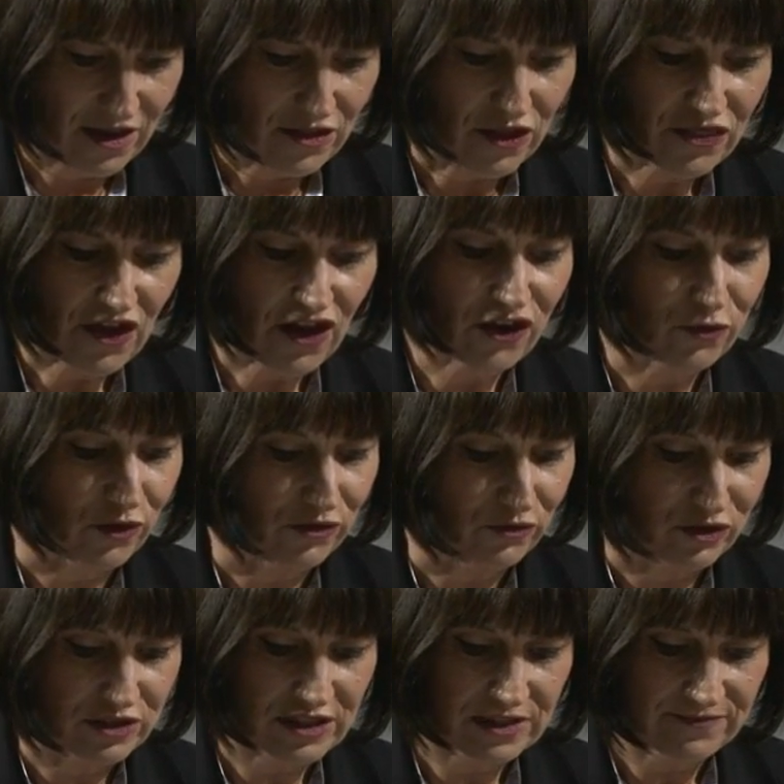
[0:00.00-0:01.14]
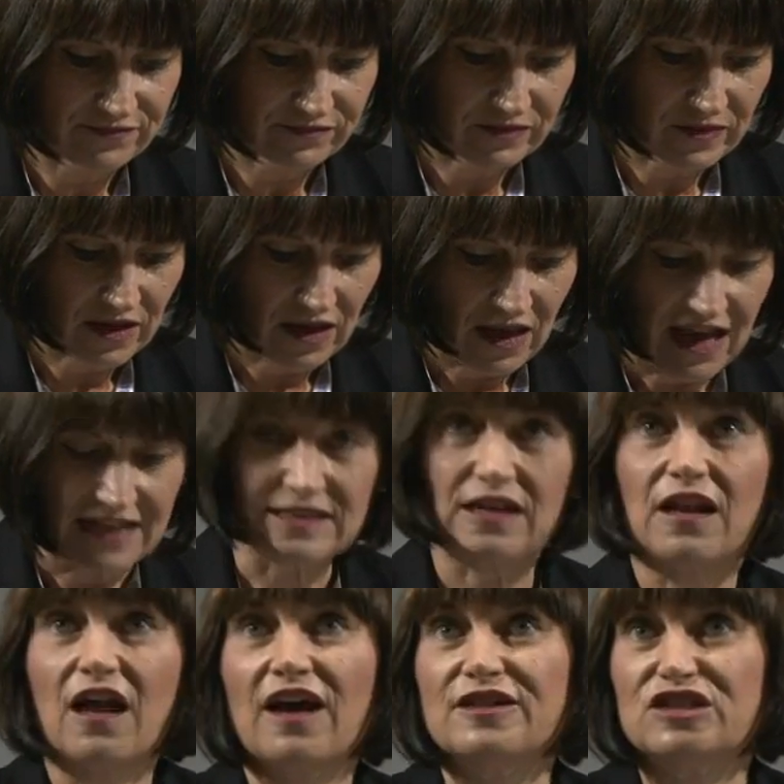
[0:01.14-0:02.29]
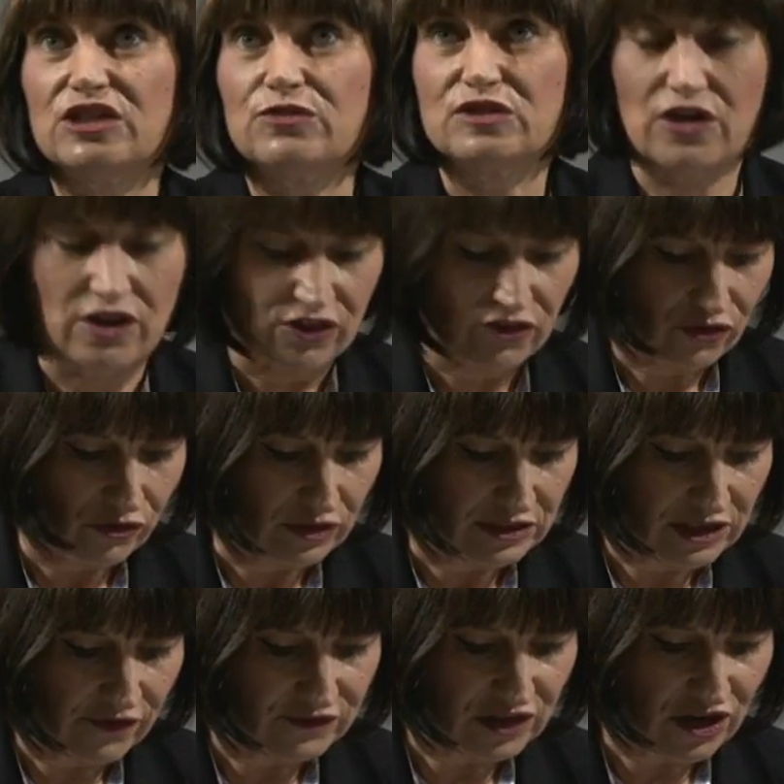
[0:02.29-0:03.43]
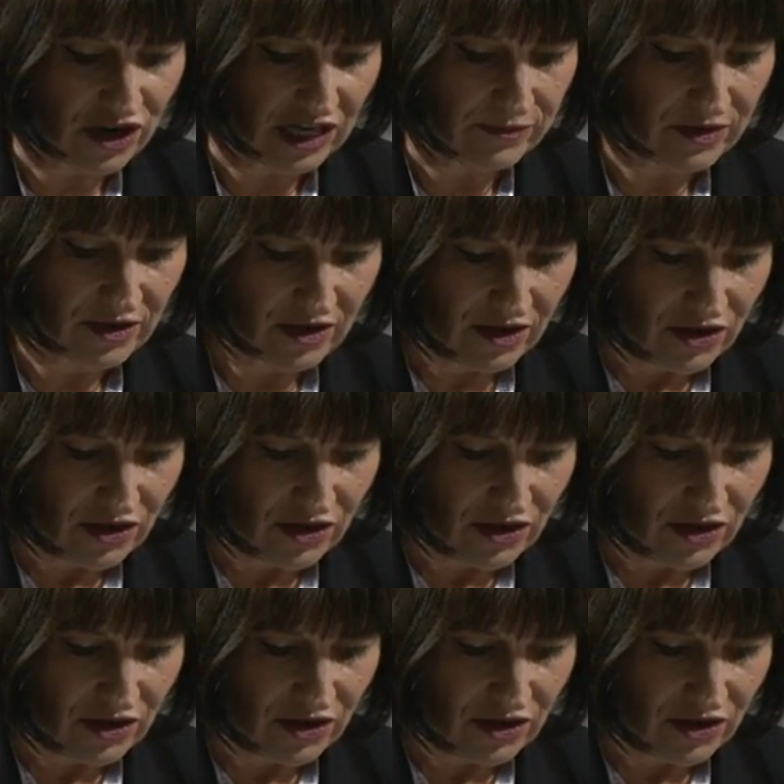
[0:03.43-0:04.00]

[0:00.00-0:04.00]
The third one was, as a client who was going through a tough time,